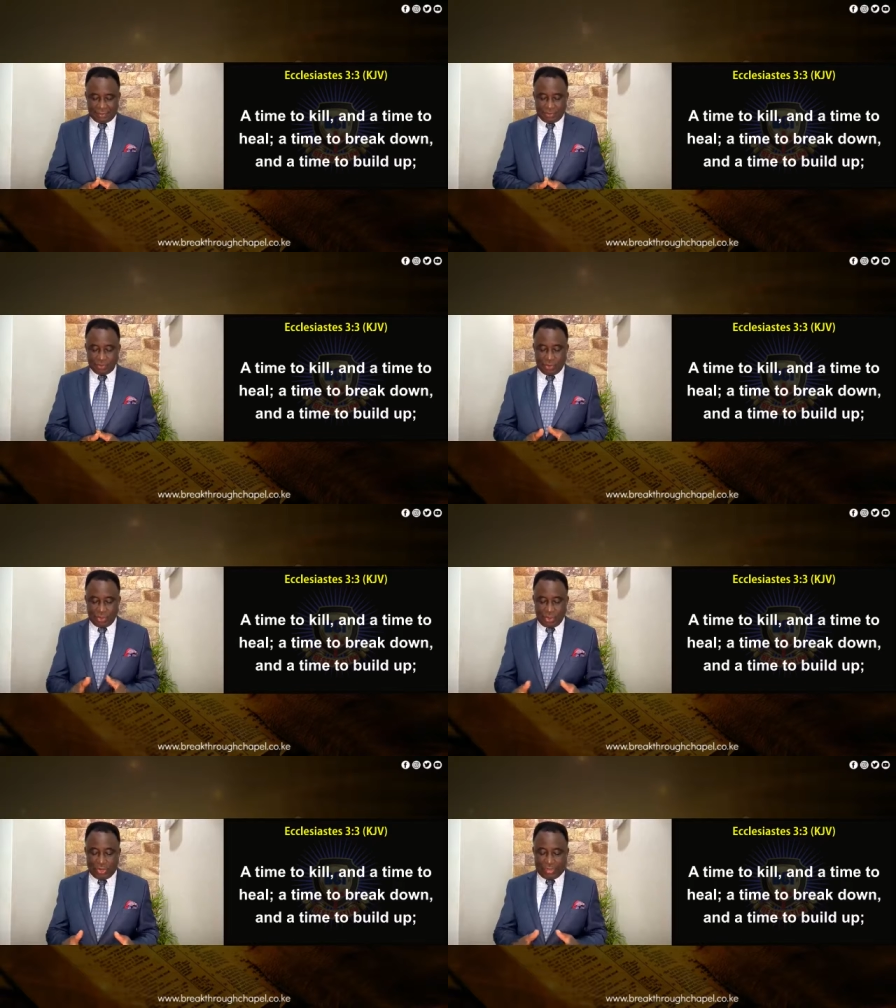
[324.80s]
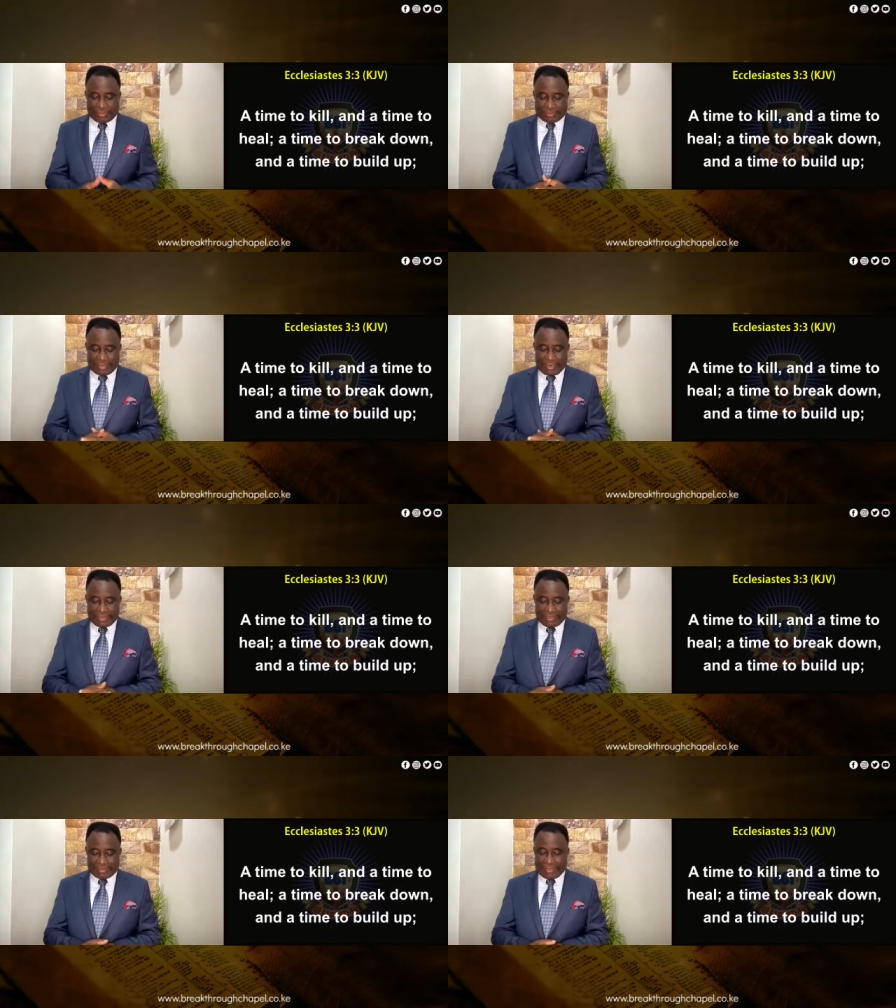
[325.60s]
you will
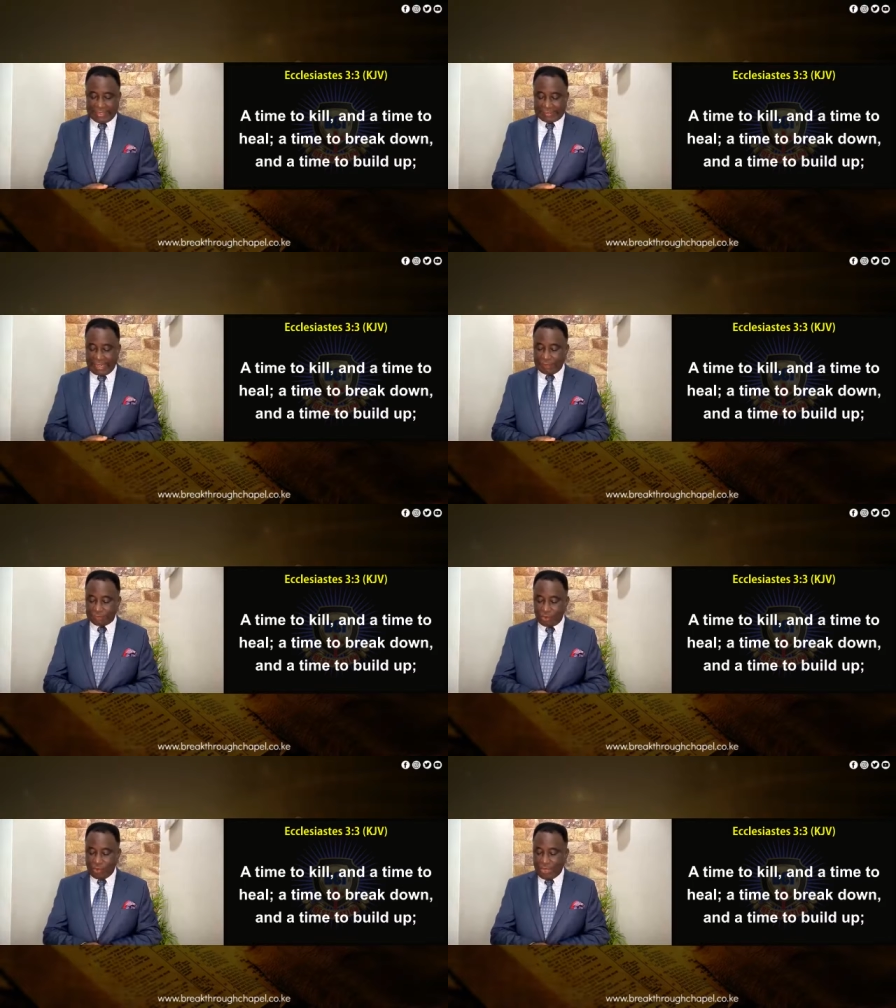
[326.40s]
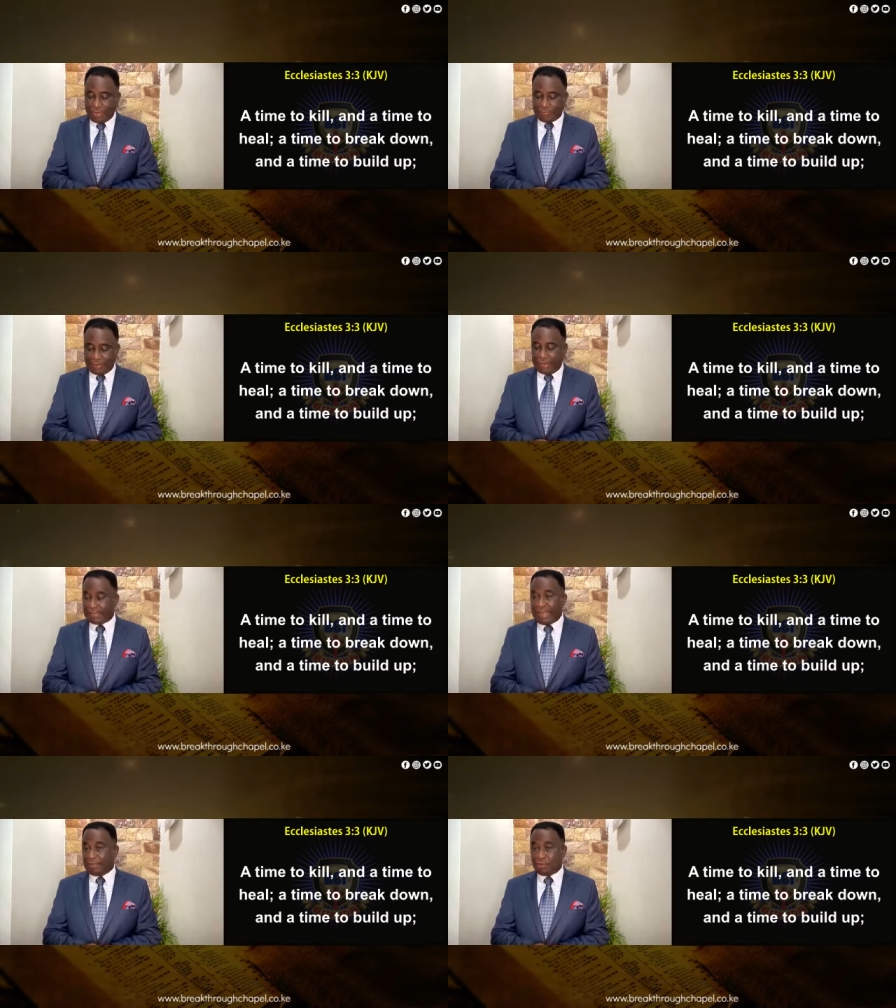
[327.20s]
understand it's a time to weep, a
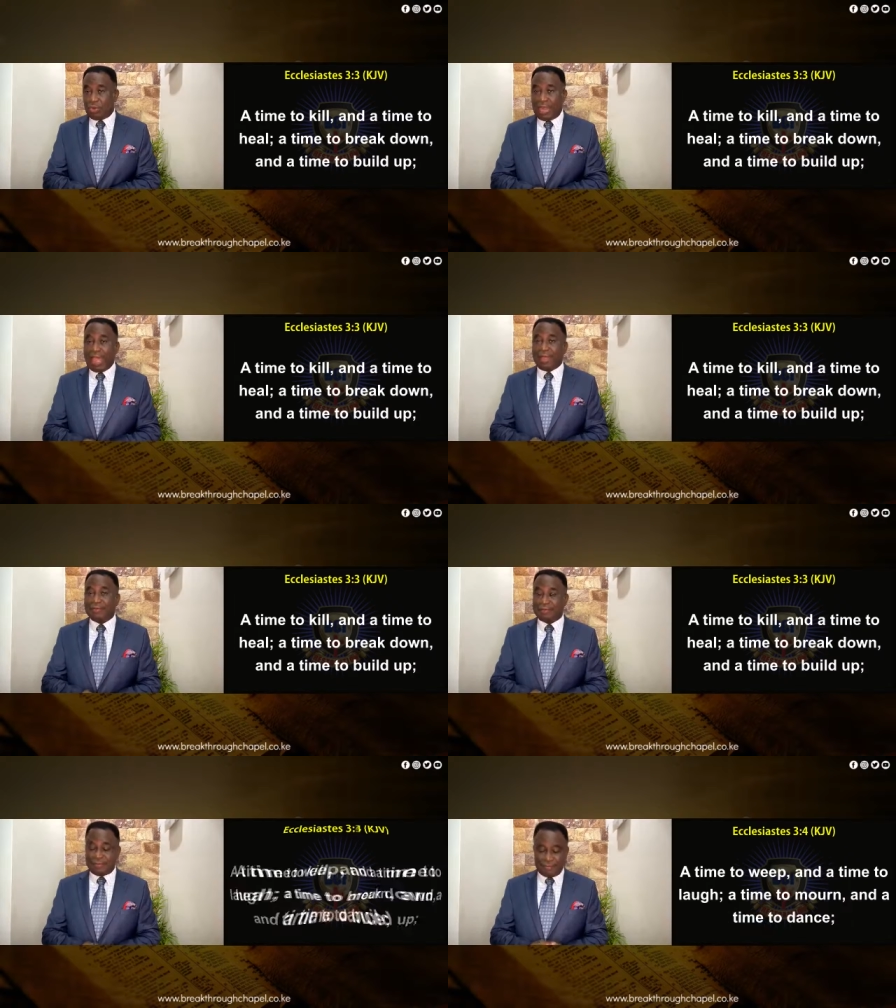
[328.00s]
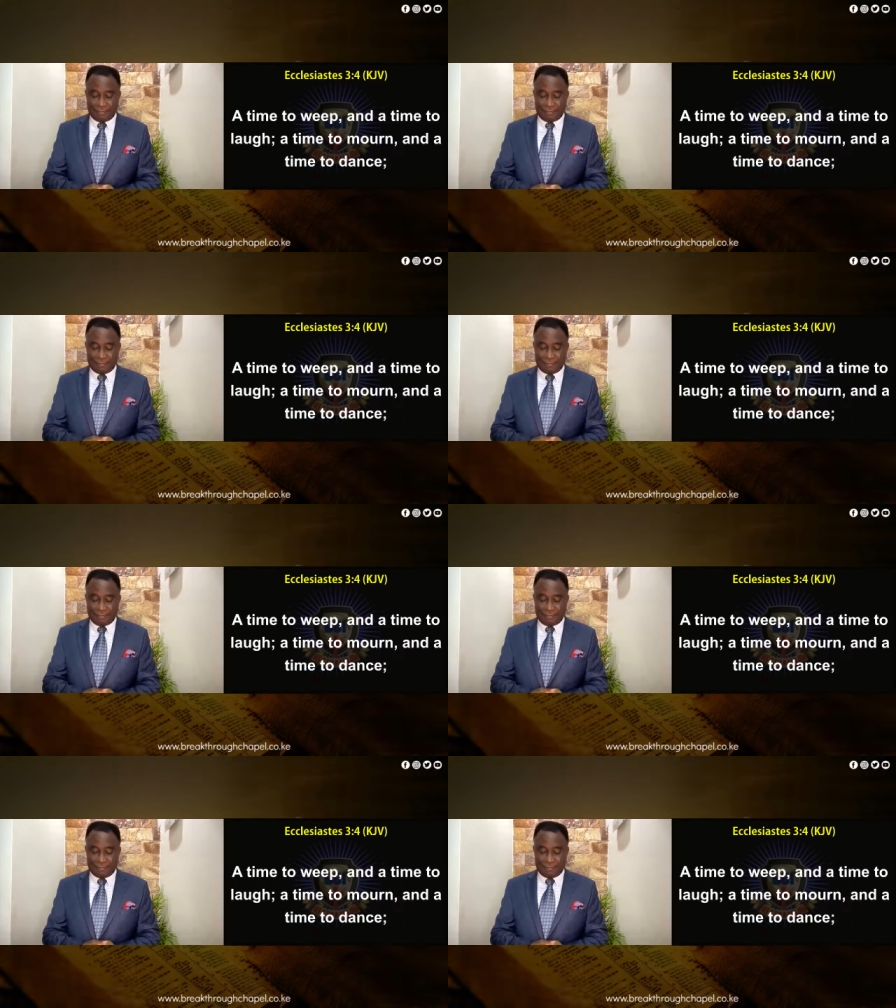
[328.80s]
time to laugh,